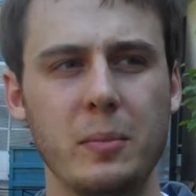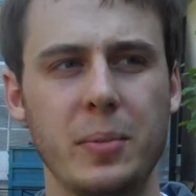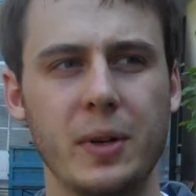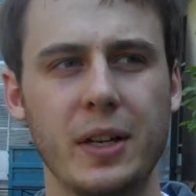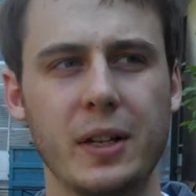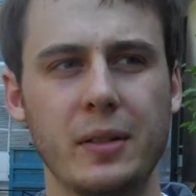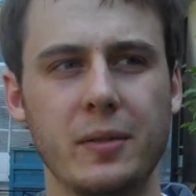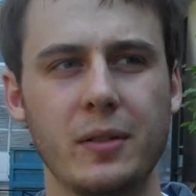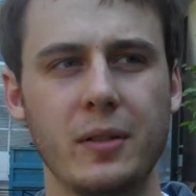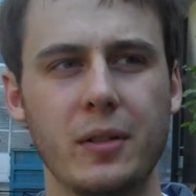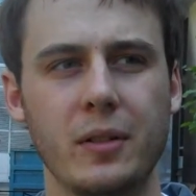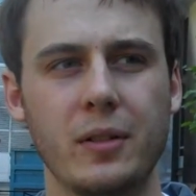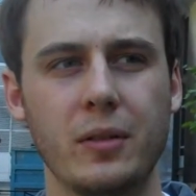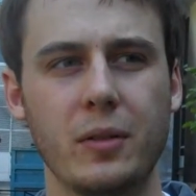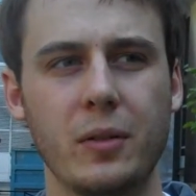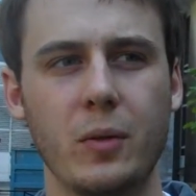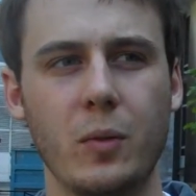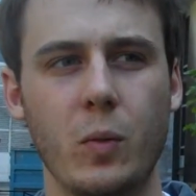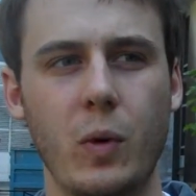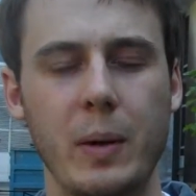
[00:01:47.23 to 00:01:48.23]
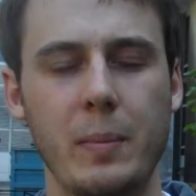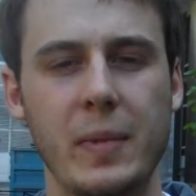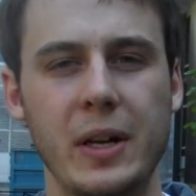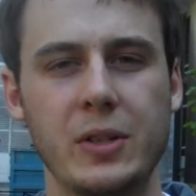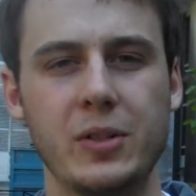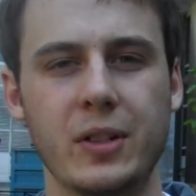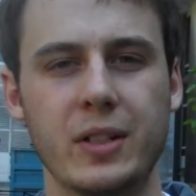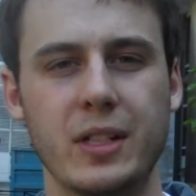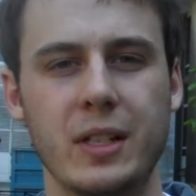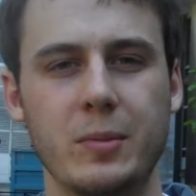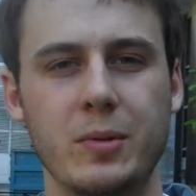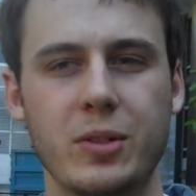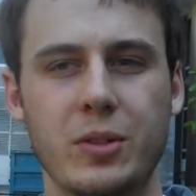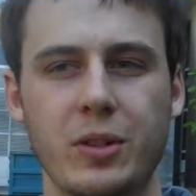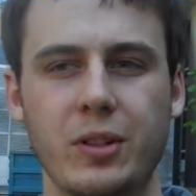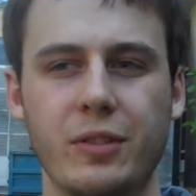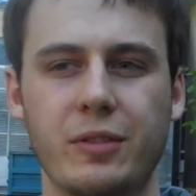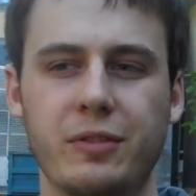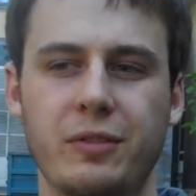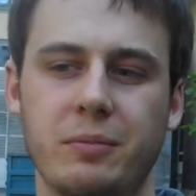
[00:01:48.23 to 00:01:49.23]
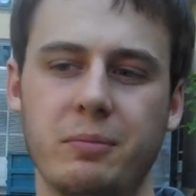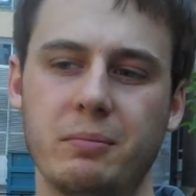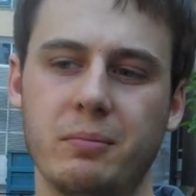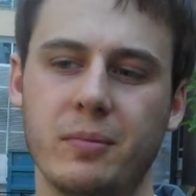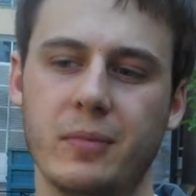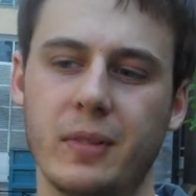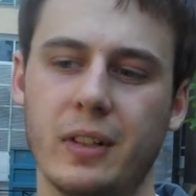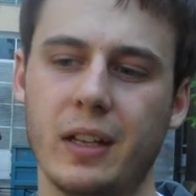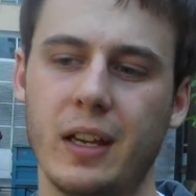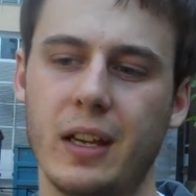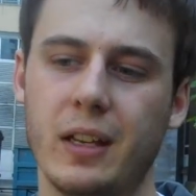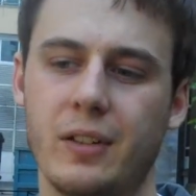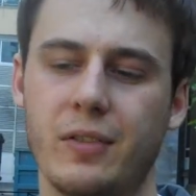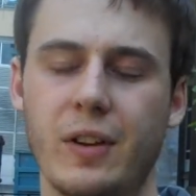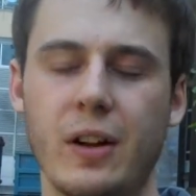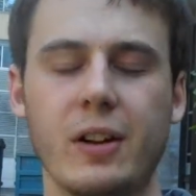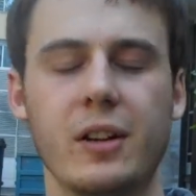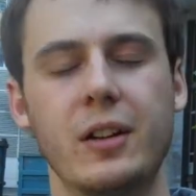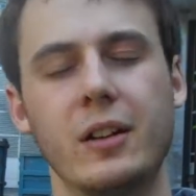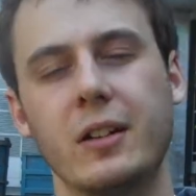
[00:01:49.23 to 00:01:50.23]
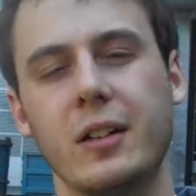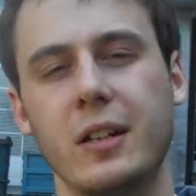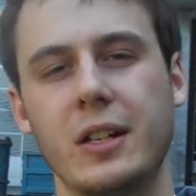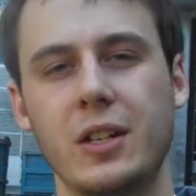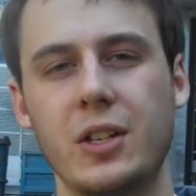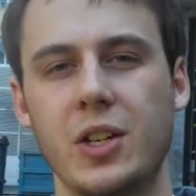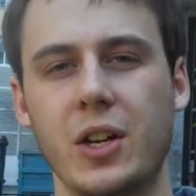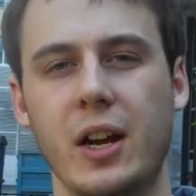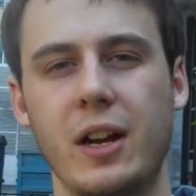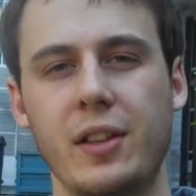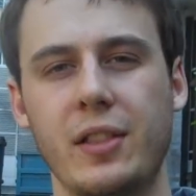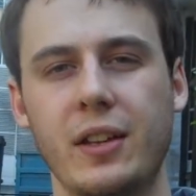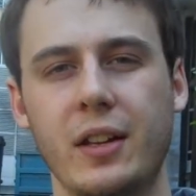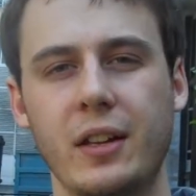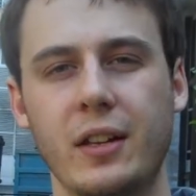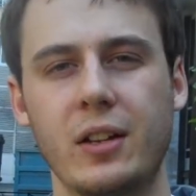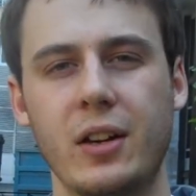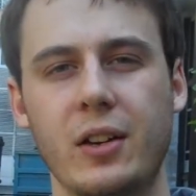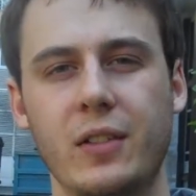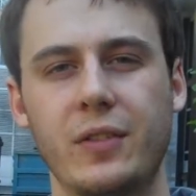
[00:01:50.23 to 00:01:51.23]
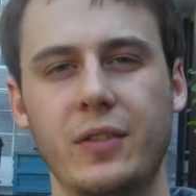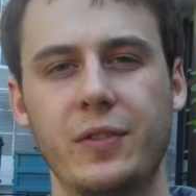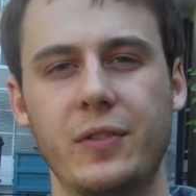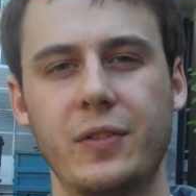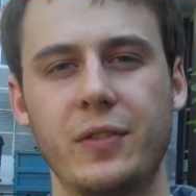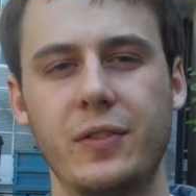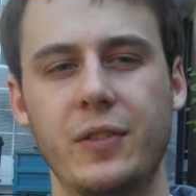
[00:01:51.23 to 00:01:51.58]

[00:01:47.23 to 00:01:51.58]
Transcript: But Web Matrix seems to have hit a very good niche, I think, of